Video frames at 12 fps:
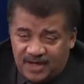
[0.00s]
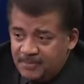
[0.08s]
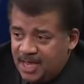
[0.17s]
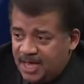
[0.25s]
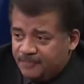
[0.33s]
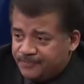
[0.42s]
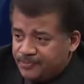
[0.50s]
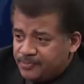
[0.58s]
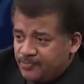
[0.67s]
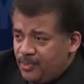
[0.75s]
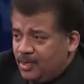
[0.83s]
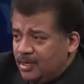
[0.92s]
if I may.
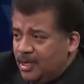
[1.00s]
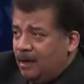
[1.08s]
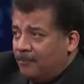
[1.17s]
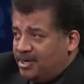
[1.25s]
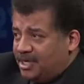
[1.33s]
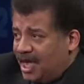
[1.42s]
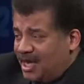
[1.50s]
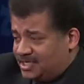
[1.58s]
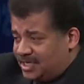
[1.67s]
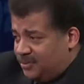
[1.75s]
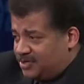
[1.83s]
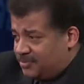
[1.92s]
But you got to
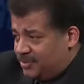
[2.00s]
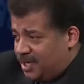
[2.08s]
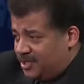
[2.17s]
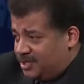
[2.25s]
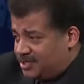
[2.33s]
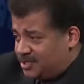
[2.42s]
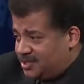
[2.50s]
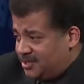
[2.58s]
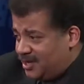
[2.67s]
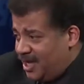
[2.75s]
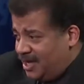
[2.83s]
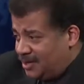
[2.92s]
stay with me on this,
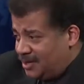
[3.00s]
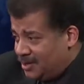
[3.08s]
okay?